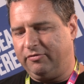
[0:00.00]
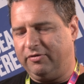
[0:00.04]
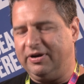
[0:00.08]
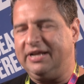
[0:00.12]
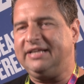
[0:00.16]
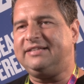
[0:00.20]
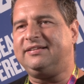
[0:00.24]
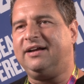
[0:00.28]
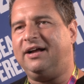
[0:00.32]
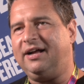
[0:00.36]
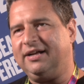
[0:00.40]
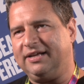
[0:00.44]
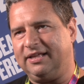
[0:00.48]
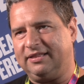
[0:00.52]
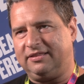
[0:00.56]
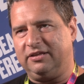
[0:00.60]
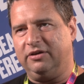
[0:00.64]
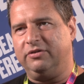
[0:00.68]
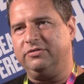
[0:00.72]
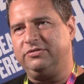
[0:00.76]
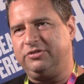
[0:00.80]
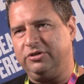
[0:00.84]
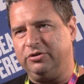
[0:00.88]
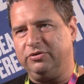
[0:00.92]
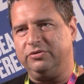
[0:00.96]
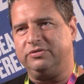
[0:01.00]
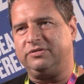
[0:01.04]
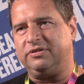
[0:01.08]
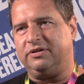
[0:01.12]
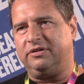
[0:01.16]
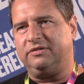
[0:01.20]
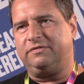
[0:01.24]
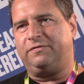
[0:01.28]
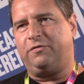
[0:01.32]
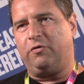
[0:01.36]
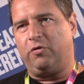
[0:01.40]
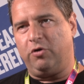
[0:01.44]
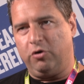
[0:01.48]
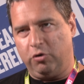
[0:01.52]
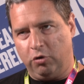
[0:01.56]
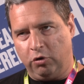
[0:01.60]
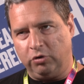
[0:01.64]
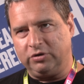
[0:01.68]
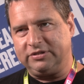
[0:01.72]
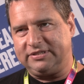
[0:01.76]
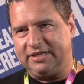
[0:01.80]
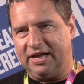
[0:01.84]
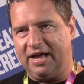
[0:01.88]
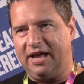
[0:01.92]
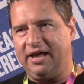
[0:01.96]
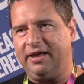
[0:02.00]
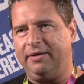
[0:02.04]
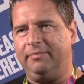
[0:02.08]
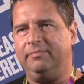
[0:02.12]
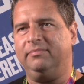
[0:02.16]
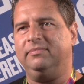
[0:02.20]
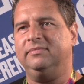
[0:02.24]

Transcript: retarget those users for a long time